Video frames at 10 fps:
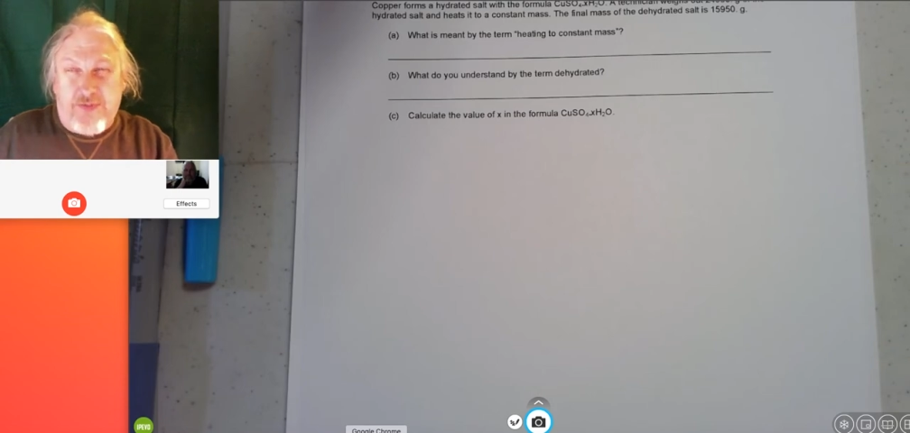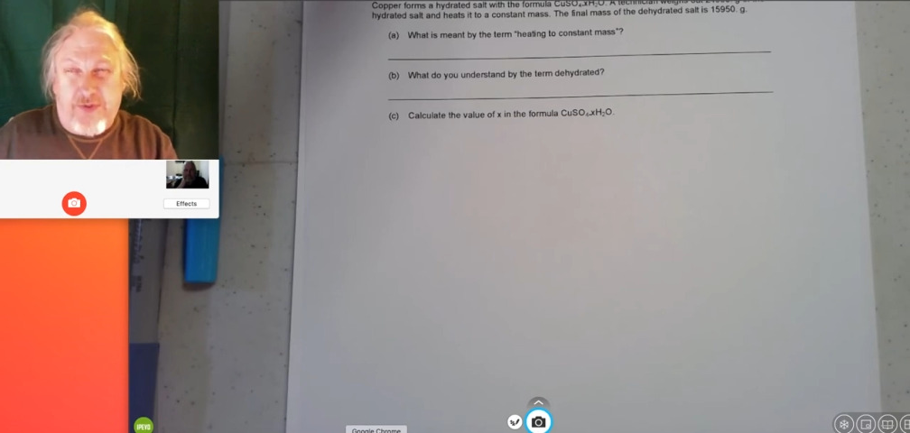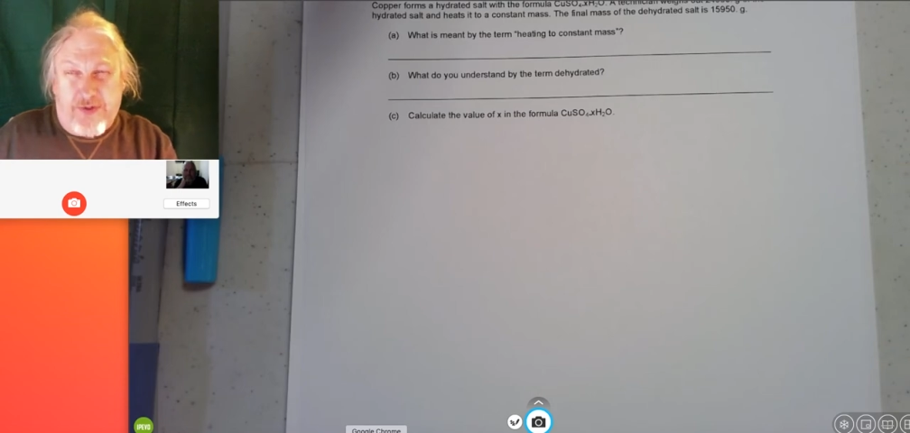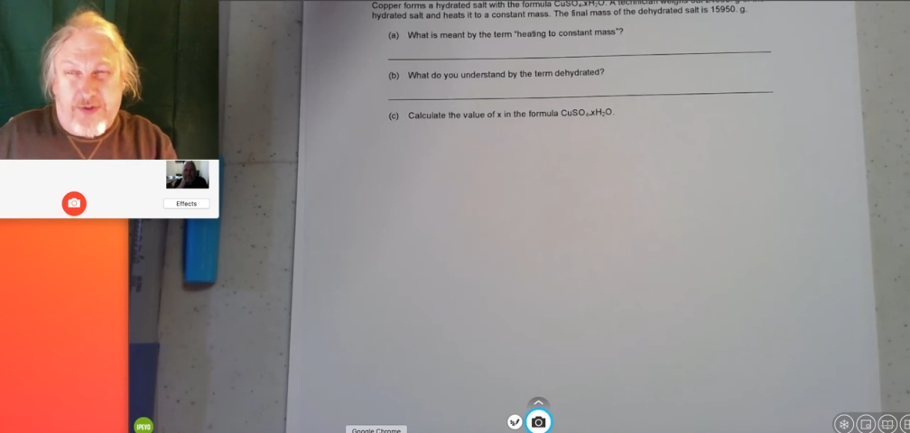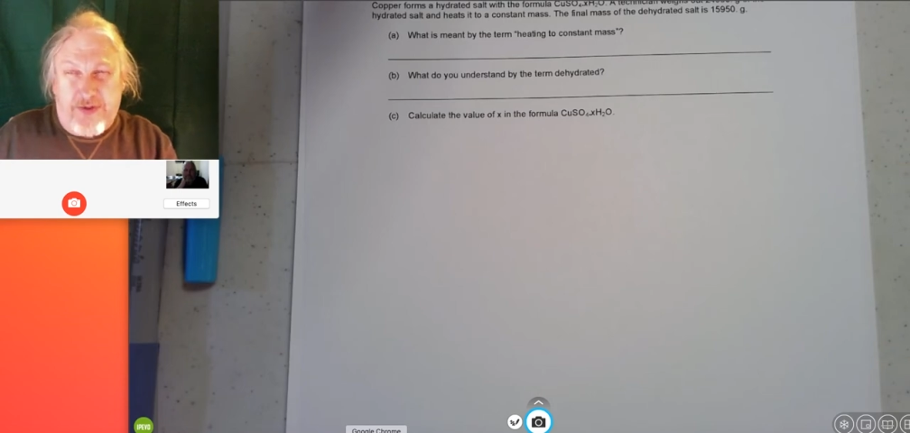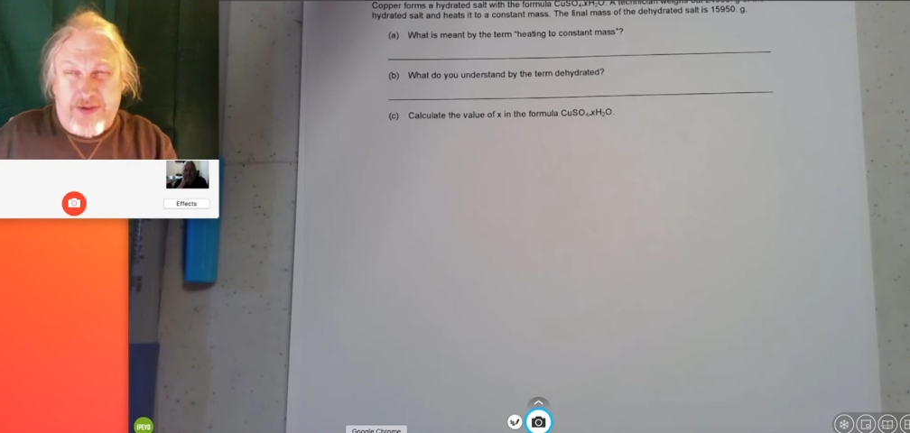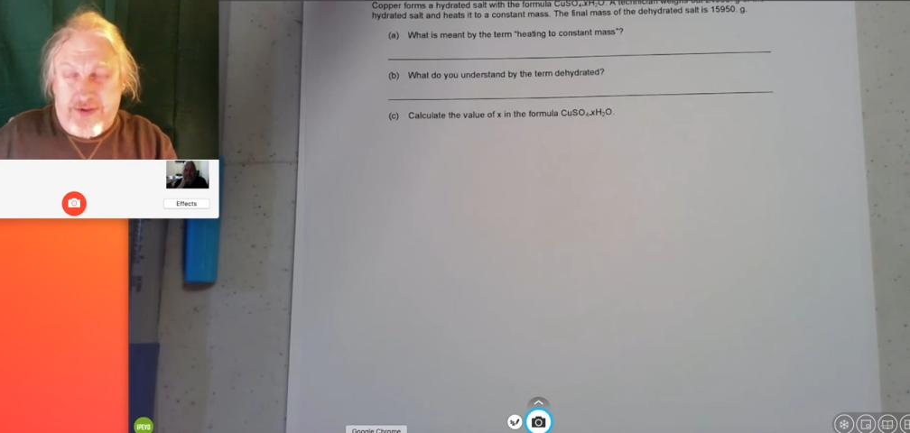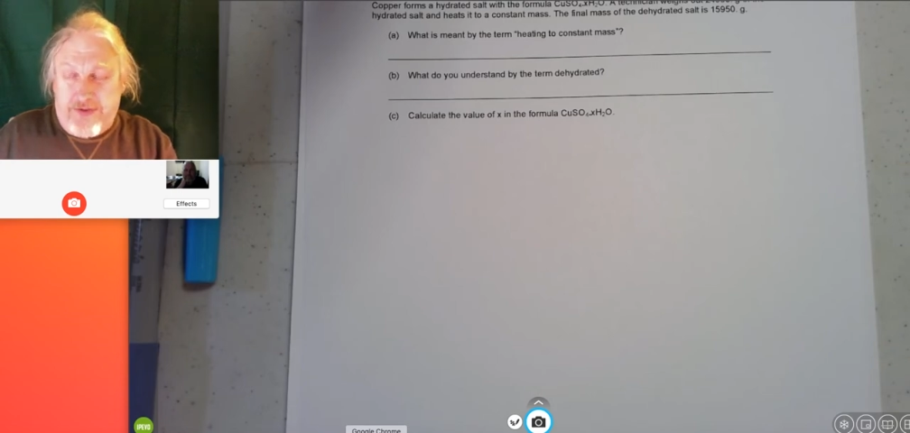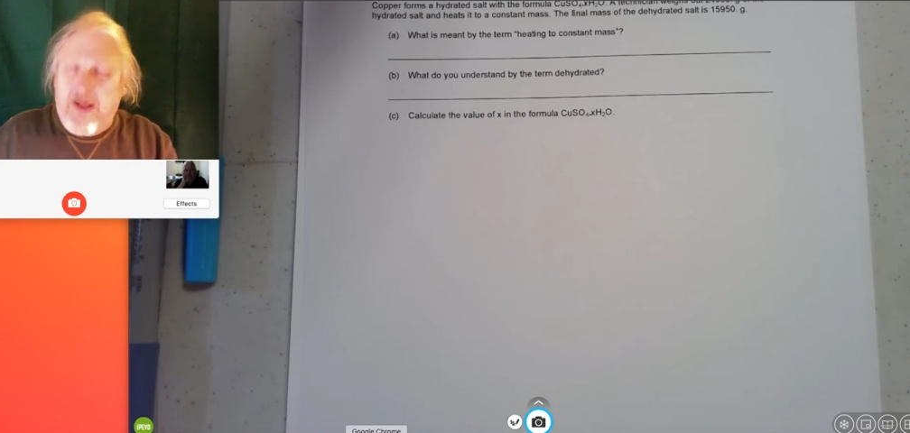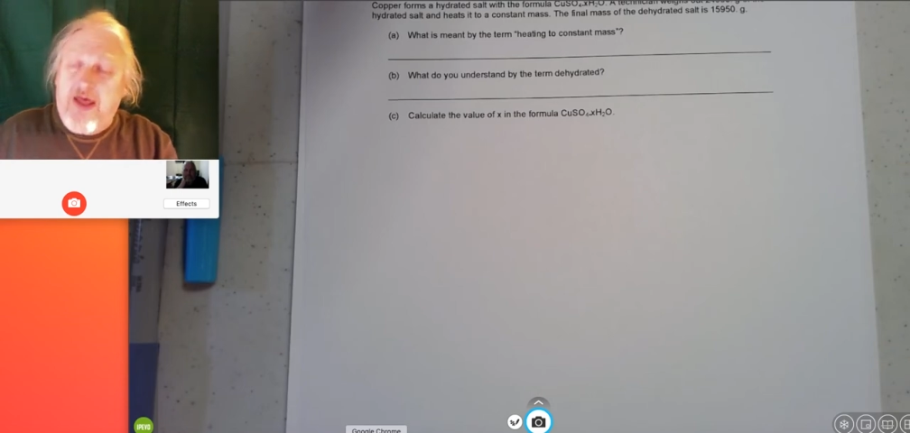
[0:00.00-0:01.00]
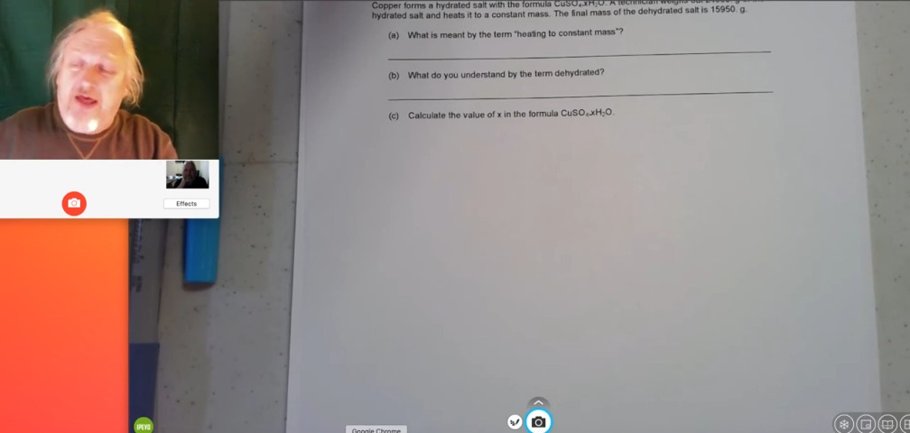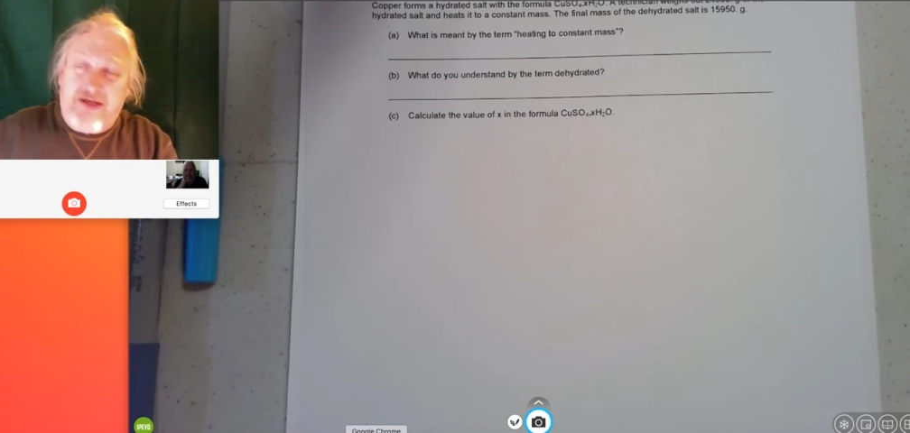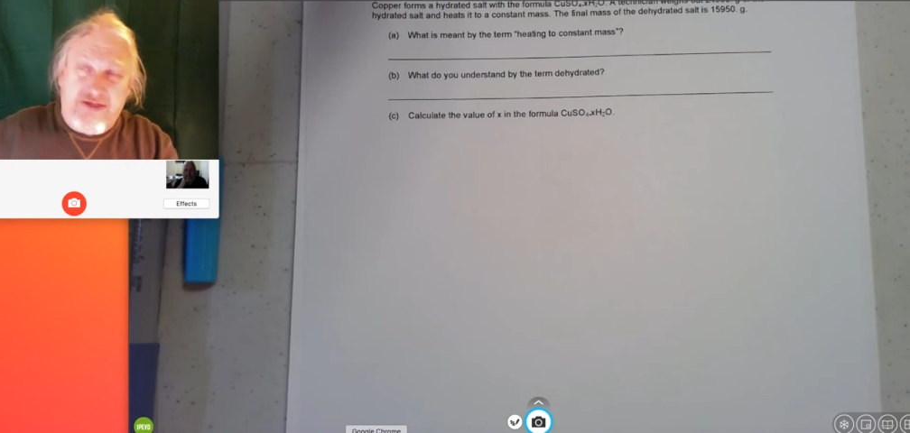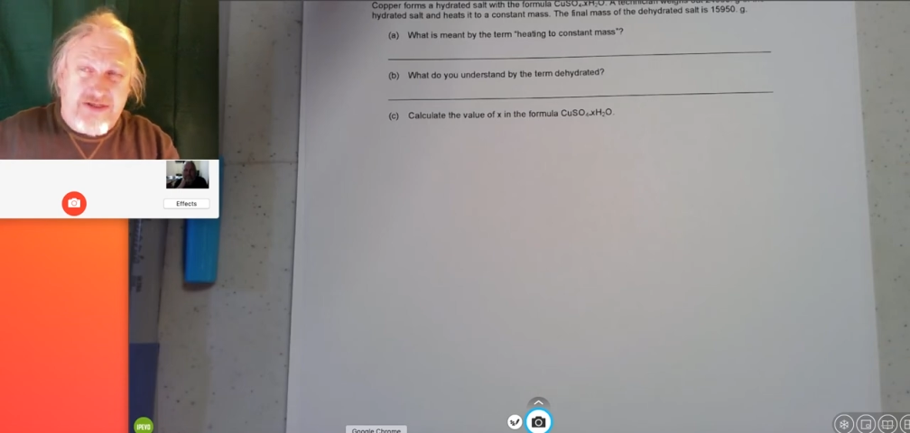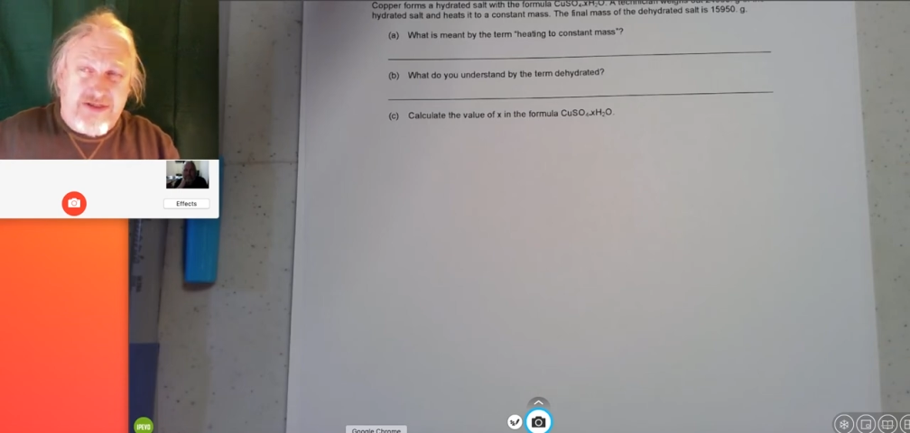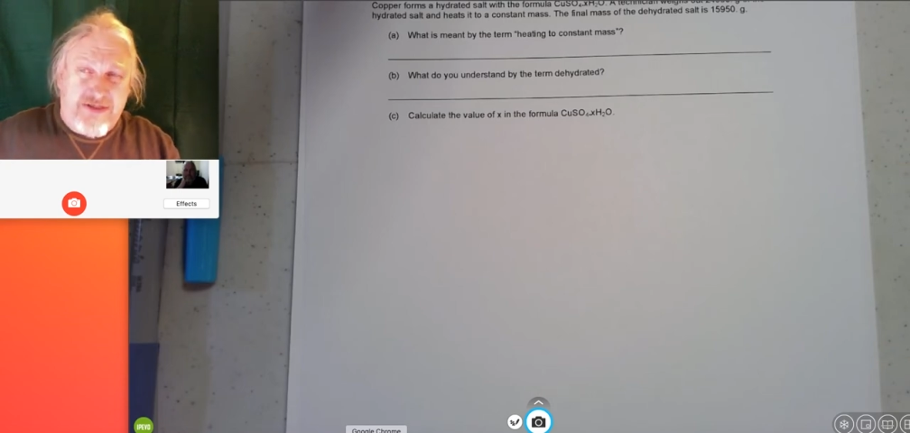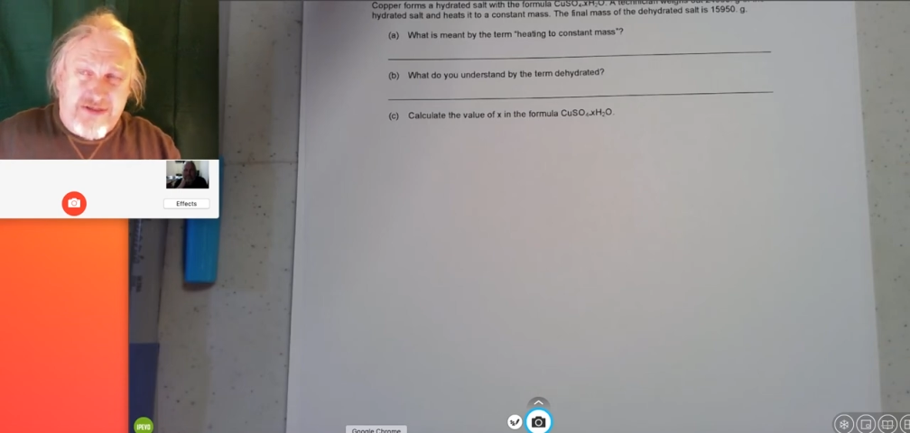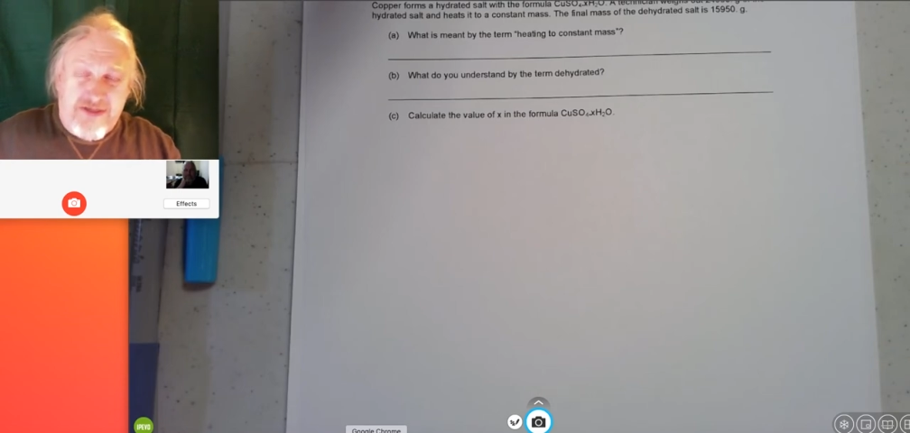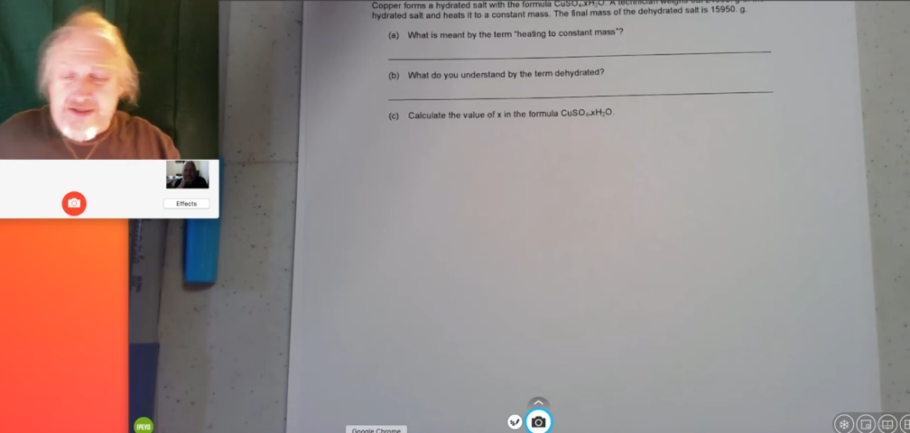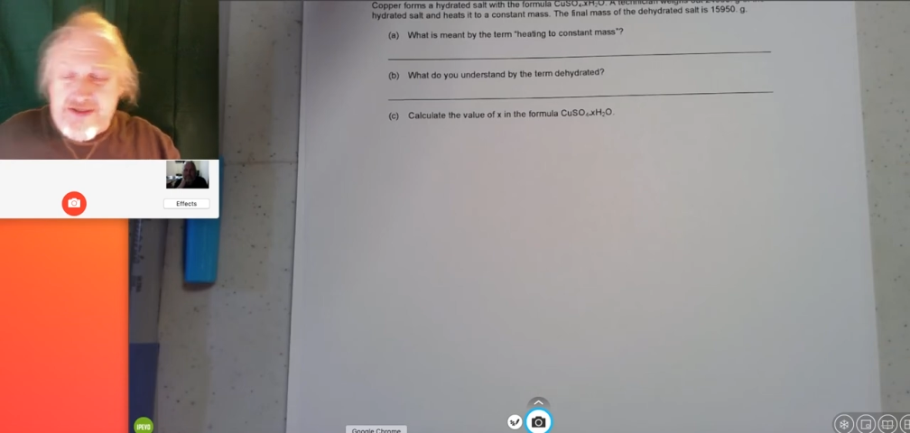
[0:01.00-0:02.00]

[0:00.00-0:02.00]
good too, because it's essentially